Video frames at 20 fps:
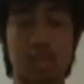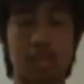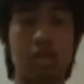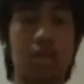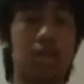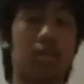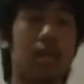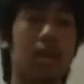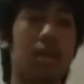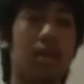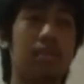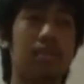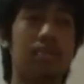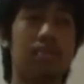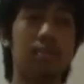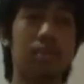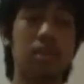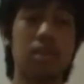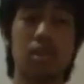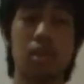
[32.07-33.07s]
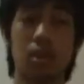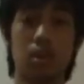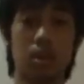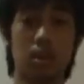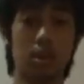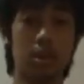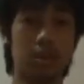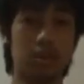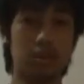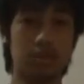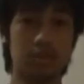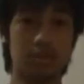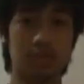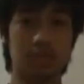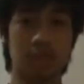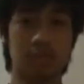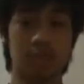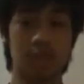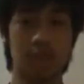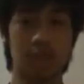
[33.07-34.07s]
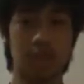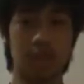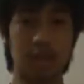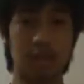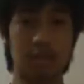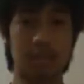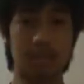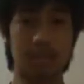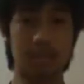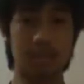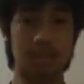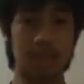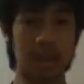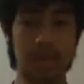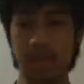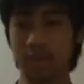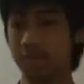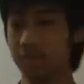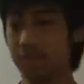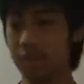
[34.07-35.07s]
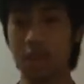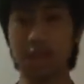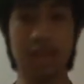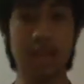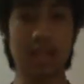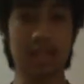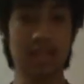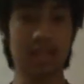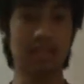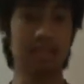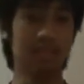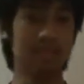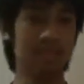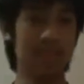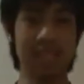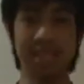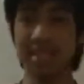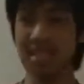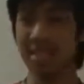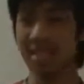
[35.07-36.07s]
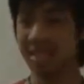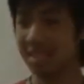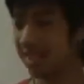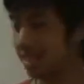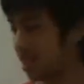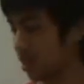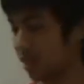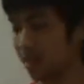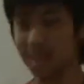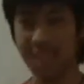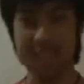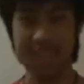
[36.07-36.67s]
to show you my collection, basically. So